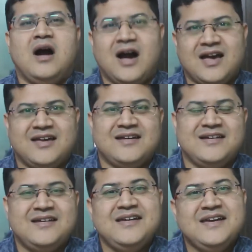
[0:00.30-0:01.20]
Hi,
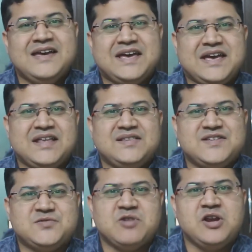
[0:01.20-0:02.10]
in
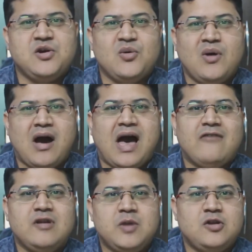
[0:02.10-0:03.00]
this video I
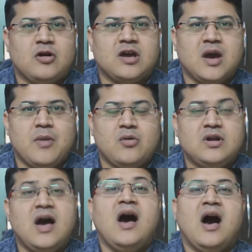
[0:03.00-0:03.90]
will be talking
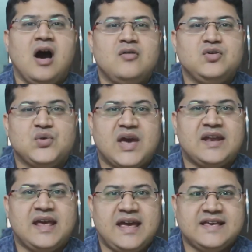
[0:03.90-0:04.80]
about how you
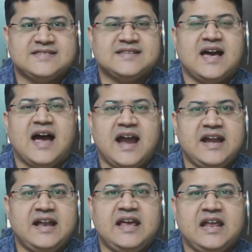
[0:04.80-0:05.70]
can ace
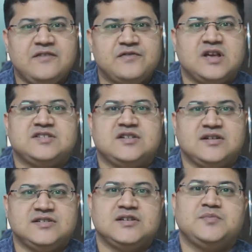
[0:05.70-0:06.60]
IT
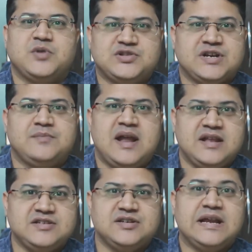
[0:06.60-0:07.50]
infrastructure project
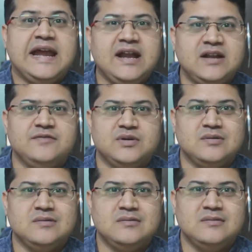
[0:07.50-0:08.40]
manager
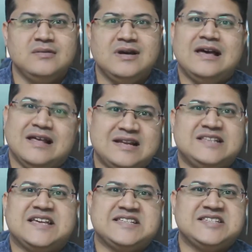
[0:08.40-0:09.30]
interview. Let's get